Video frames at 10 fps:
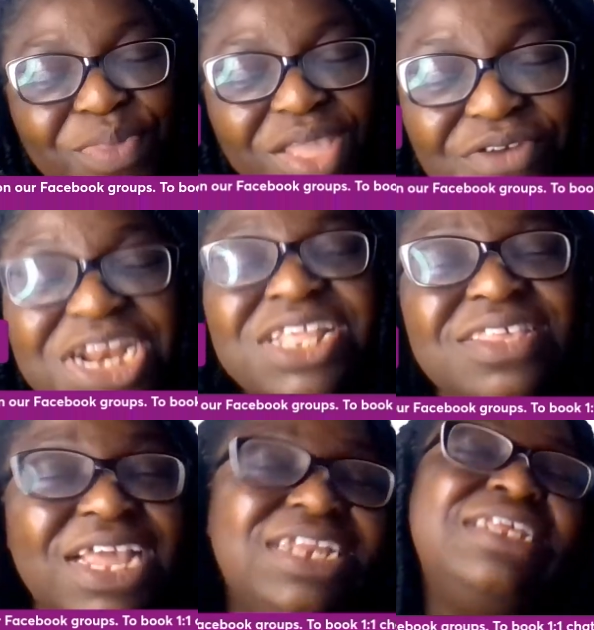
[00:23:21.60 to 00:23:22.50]

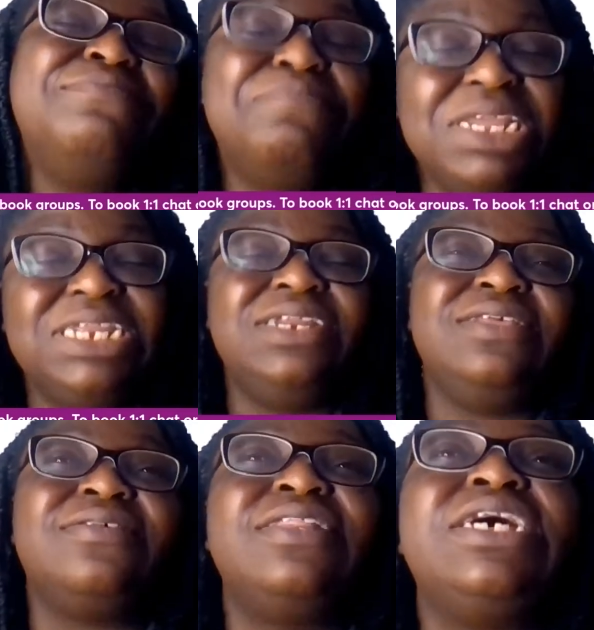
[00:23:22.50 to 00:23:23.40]
related bleeding
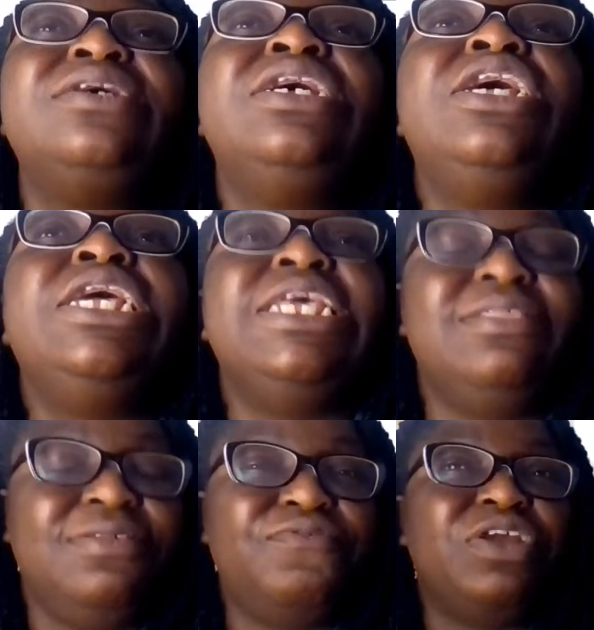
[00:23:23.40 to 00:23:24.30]
disorder.
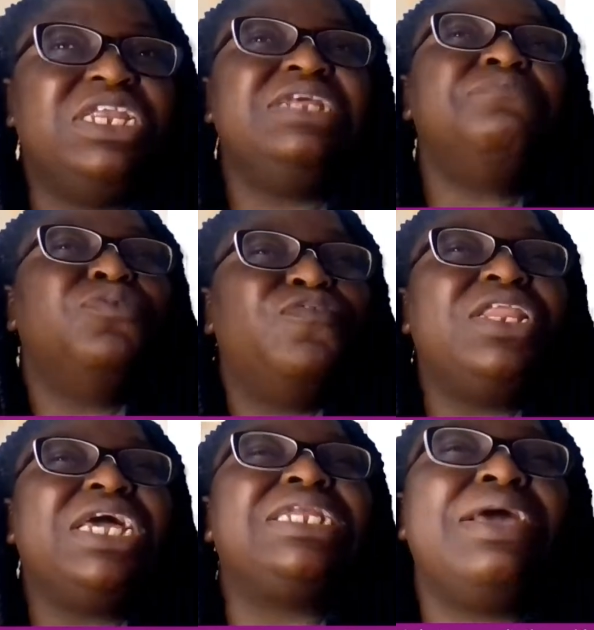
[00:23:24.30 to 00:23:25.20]
Is different. In
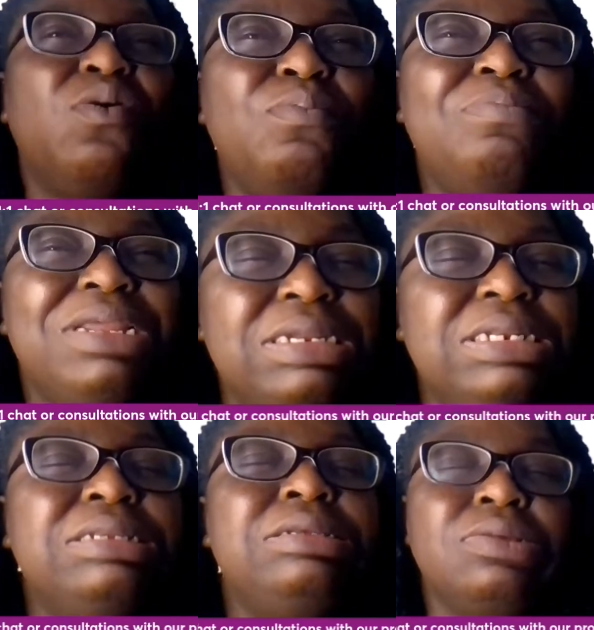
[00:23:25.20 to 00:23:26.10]
hemophilia, their own
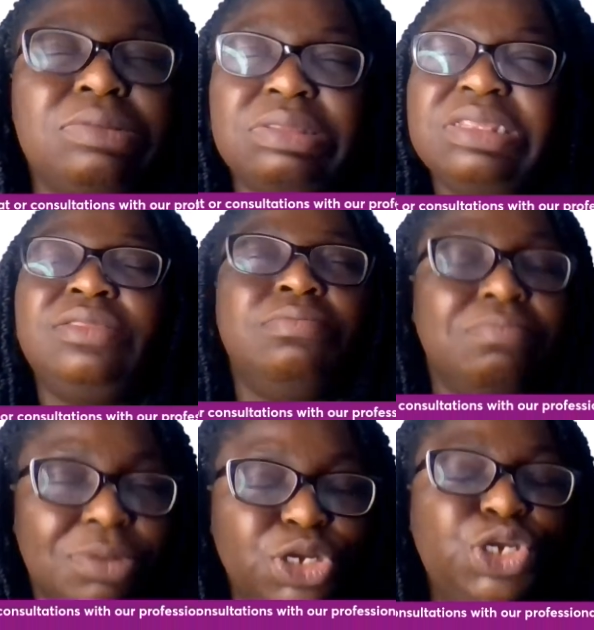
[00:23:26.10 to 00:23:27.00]
bleeding just is
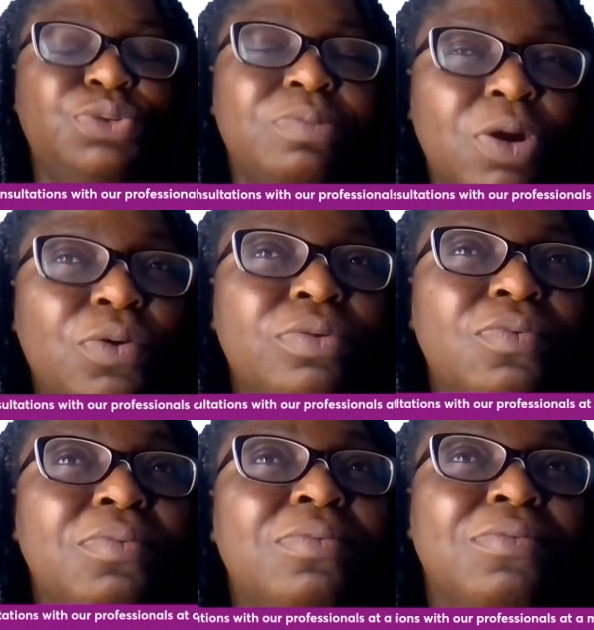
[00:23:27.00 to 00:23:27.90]
much more
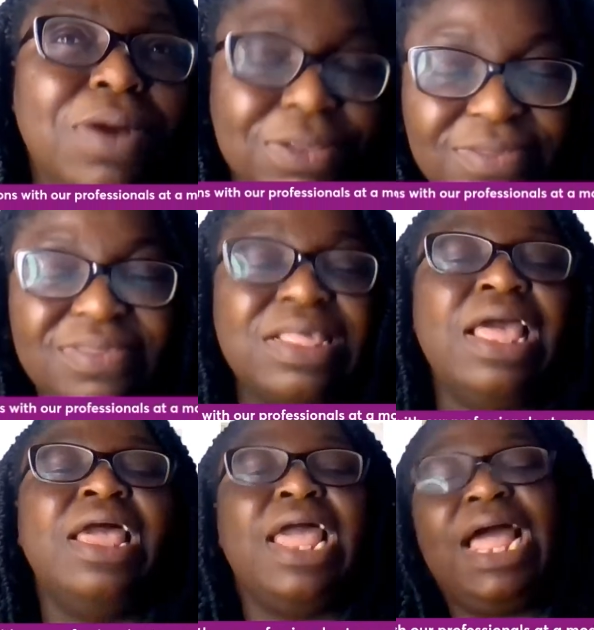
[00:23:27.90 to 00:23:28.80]
worse,
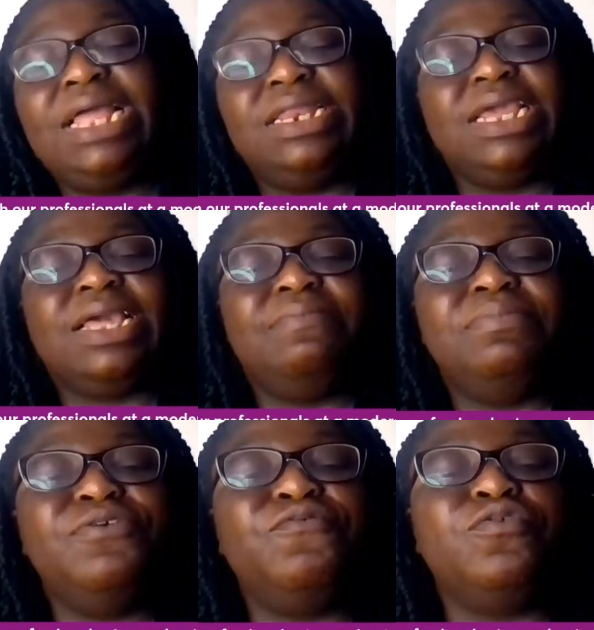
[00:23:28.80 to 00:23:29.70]
and they can
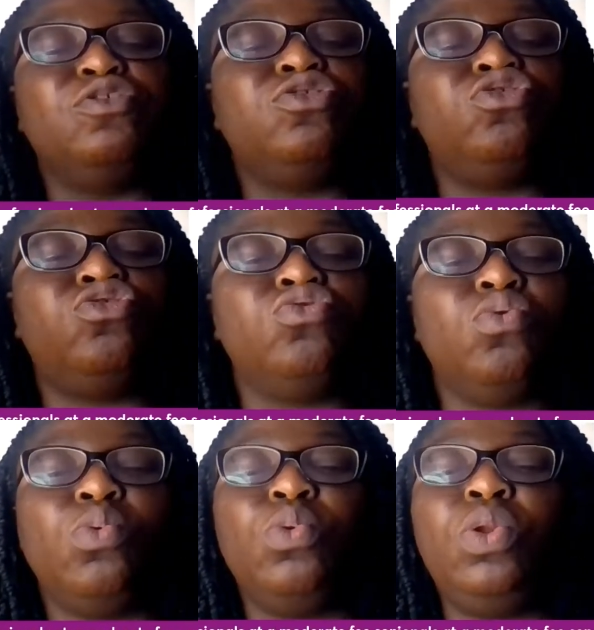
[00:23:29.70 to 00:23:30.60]
bleed for
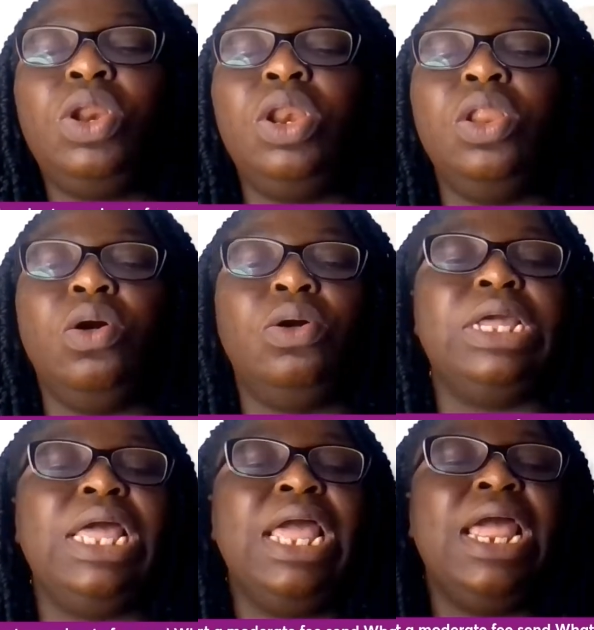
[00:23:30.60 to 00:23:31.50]
so
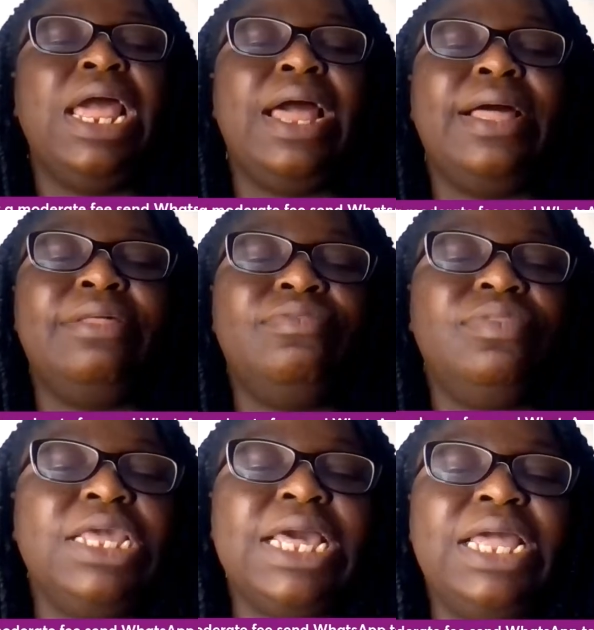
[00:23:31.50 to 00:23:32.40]
long, and
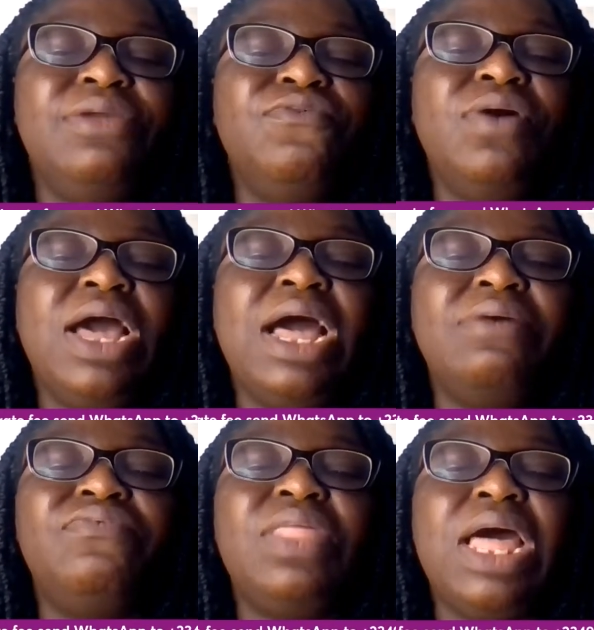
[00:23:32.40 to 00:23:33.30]
they can even
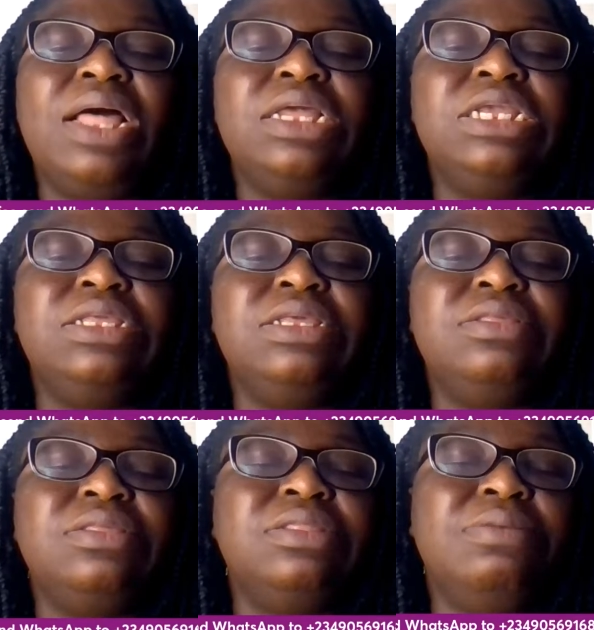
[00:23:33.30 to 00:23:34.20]
have that
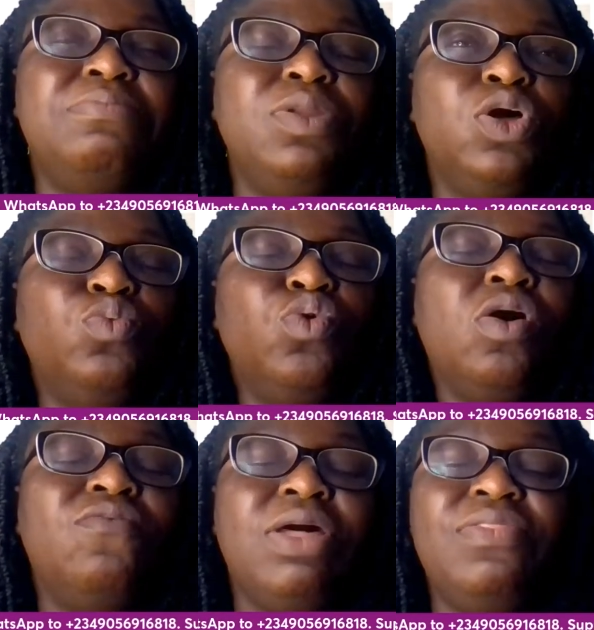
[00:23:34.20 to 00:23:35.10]
the blood will
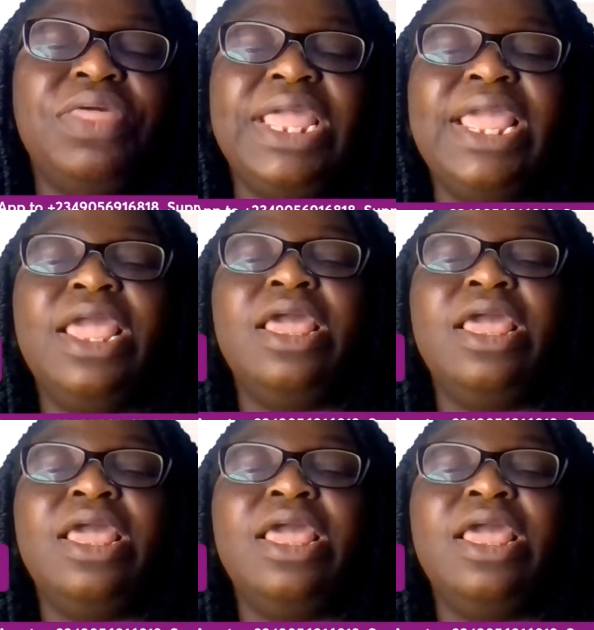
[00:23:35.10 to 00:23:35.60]
cover the